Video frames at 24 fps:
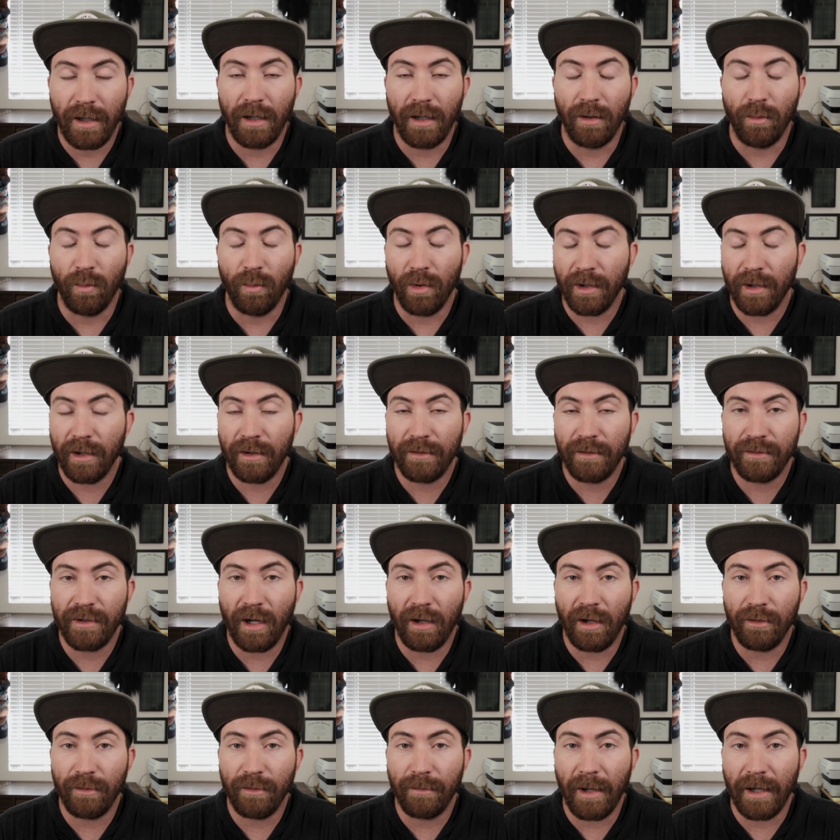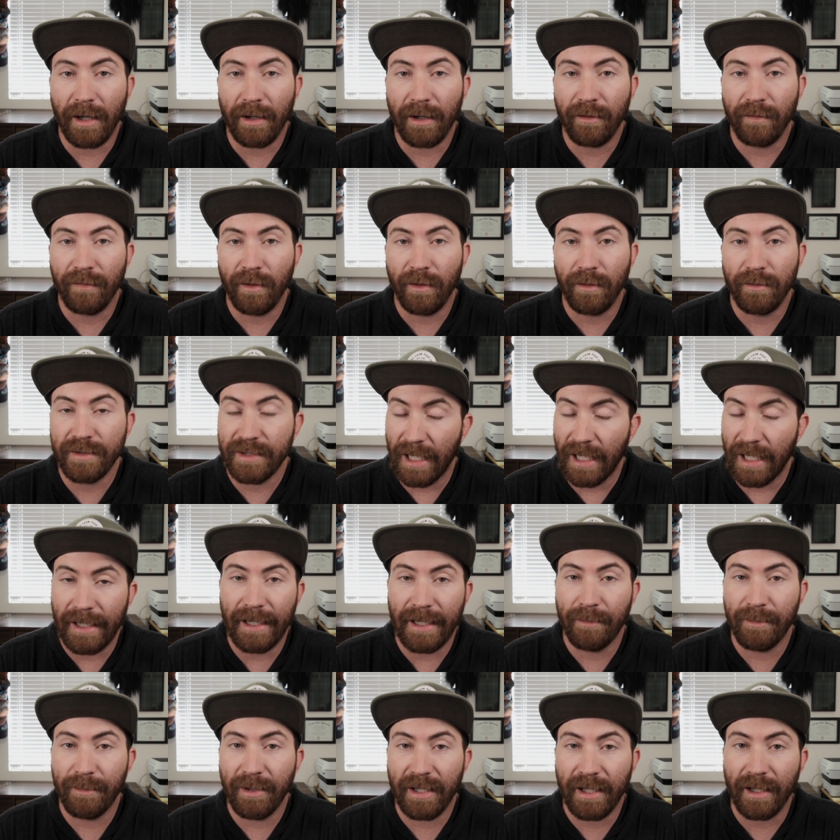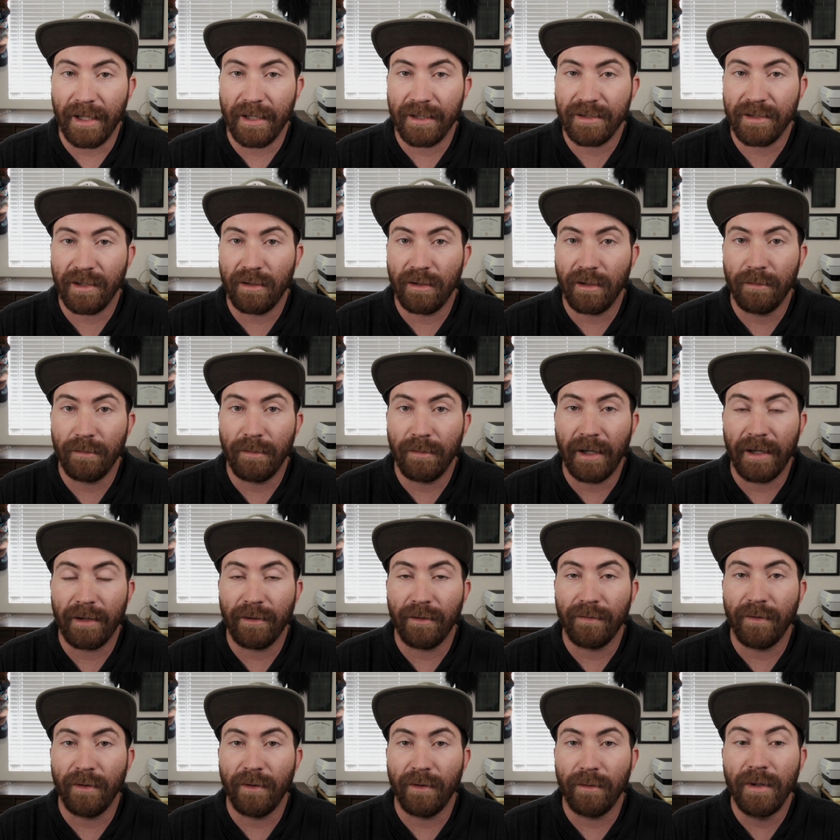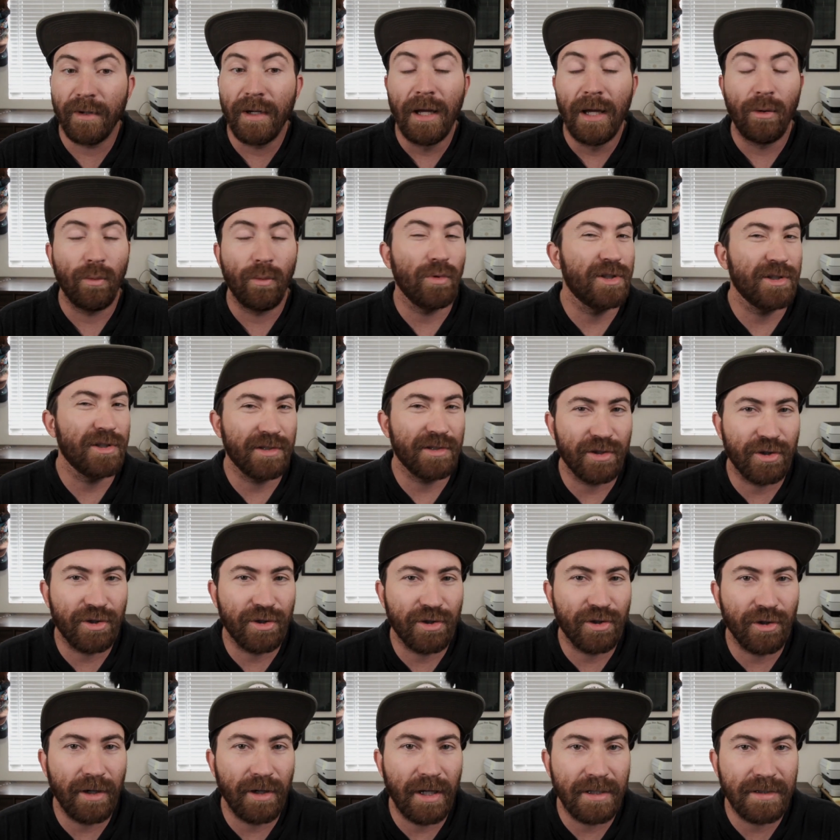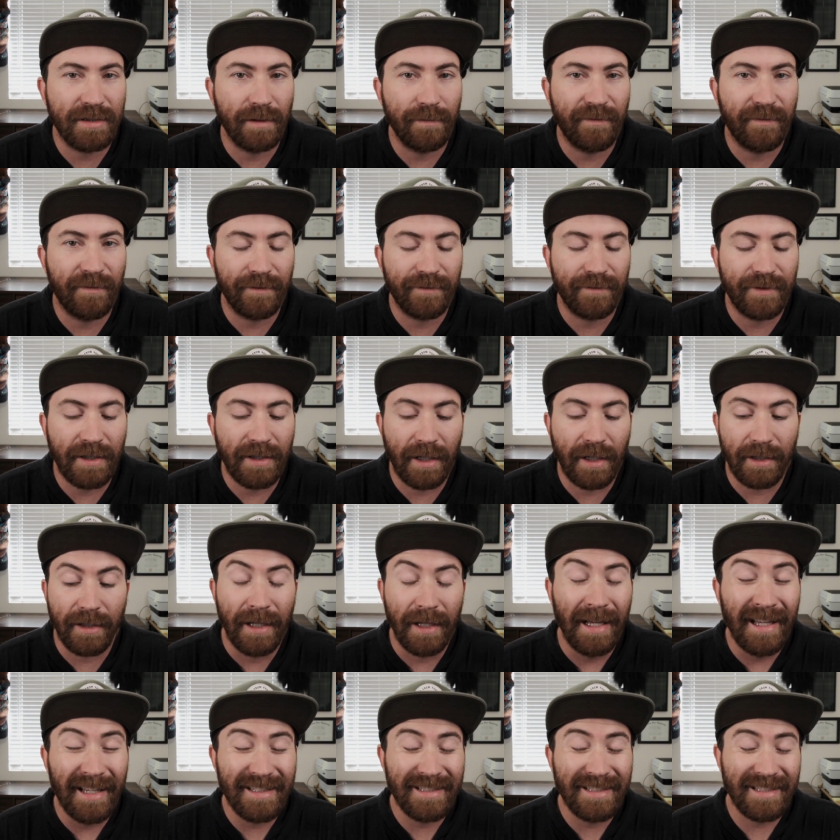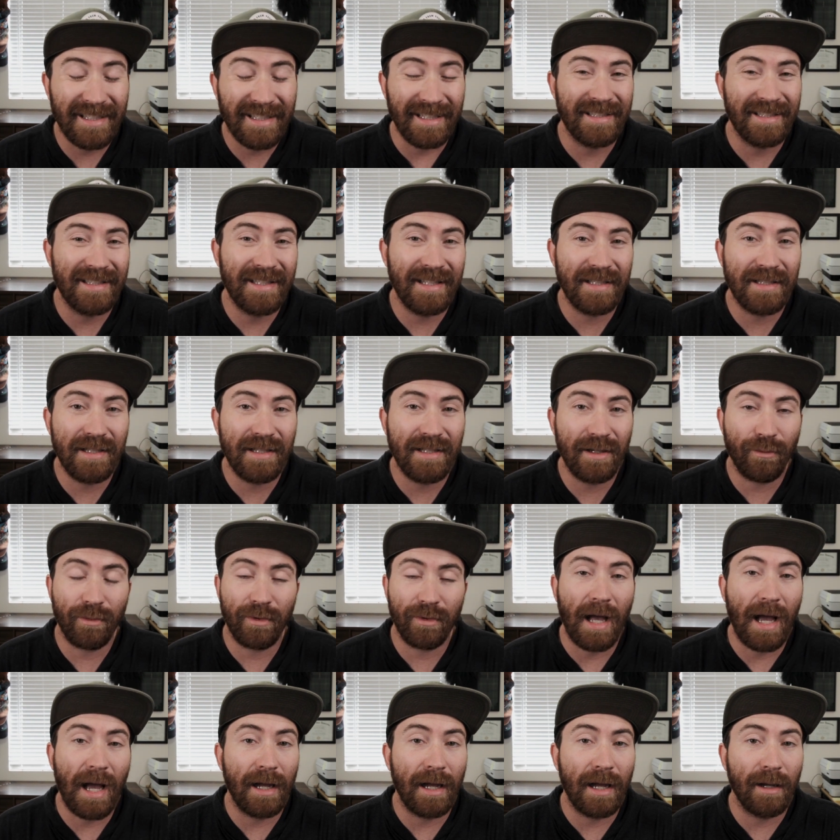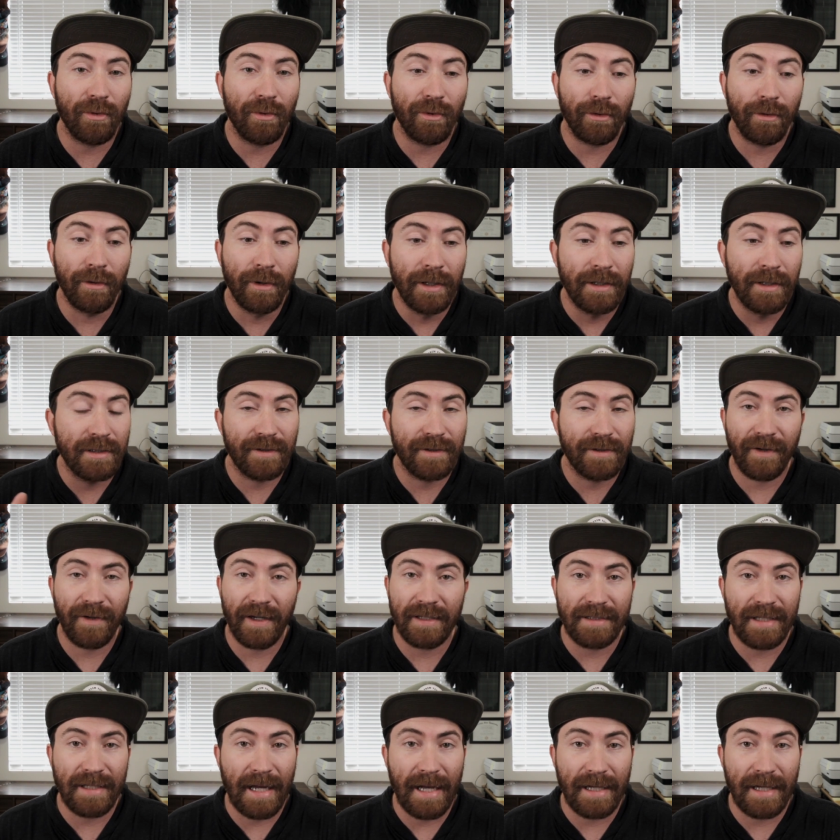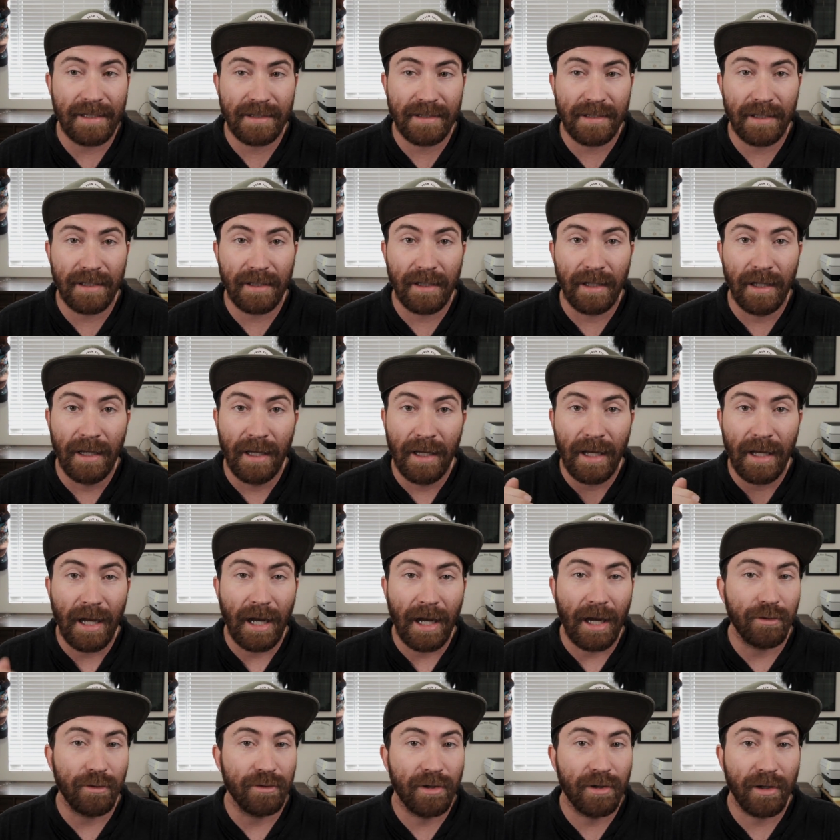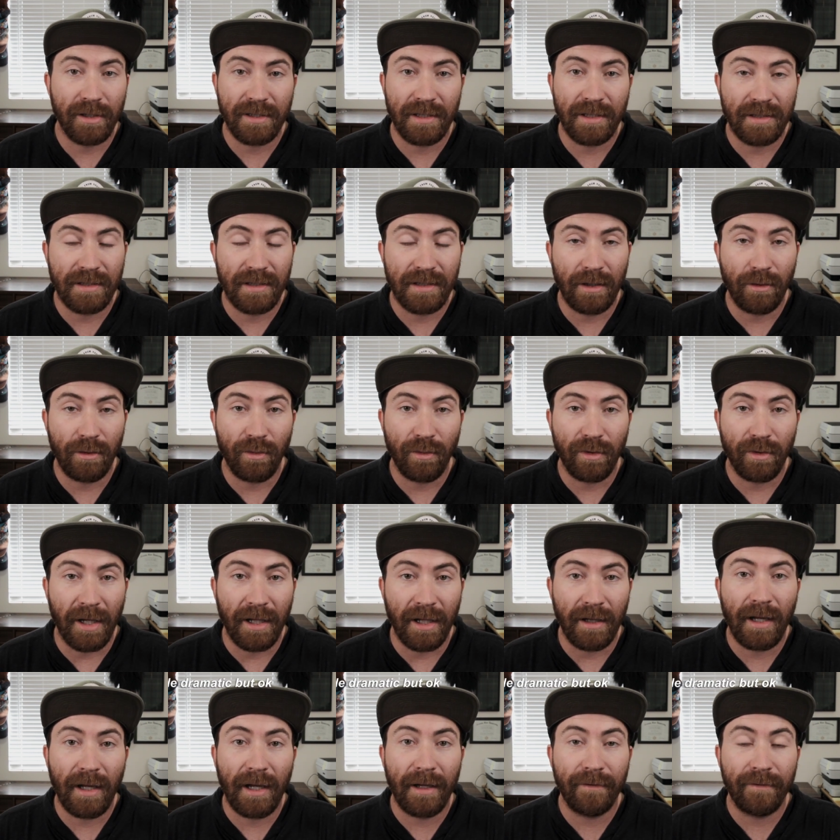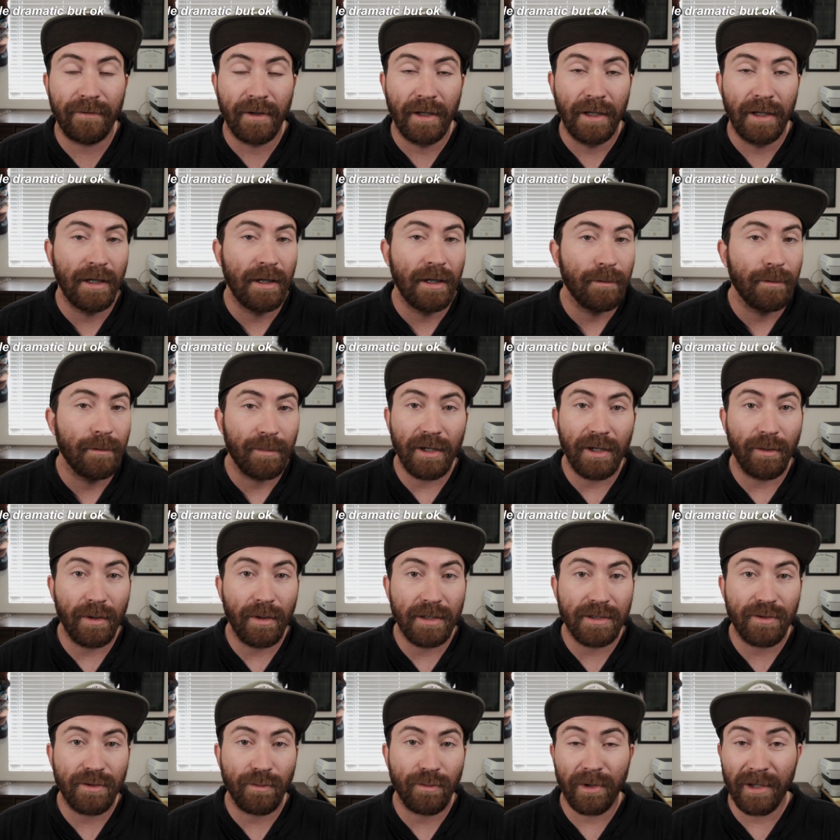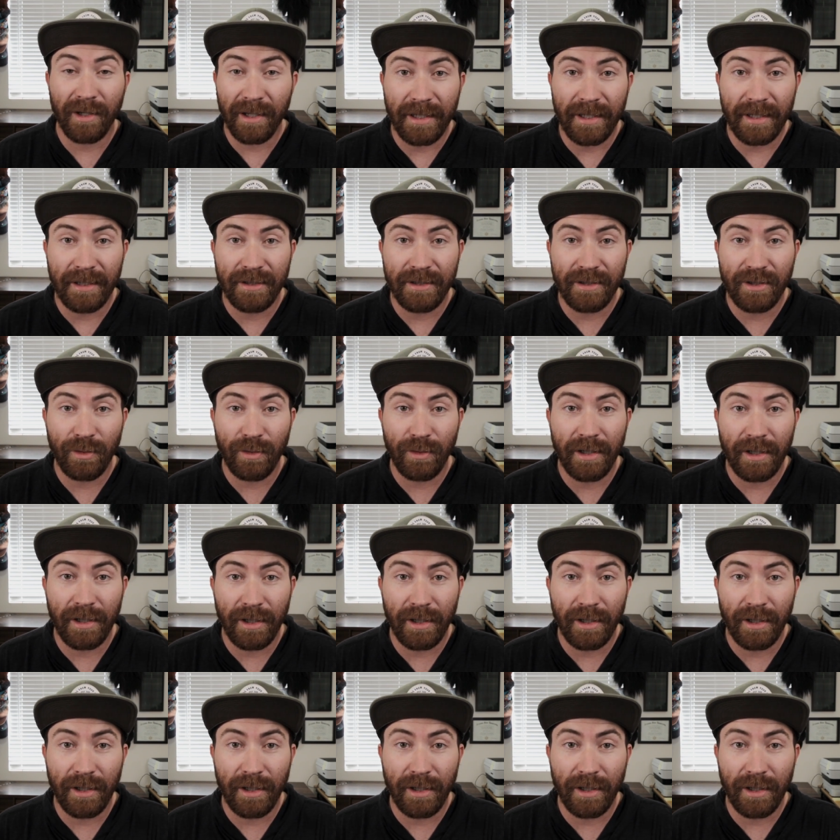a $100 microphone, dynamic XLR microphone, which is the Shure SM58. It's consistent, reliable, it's fantastic. I would trust this thing with my life. But anyways, we're gonna get into it. Here we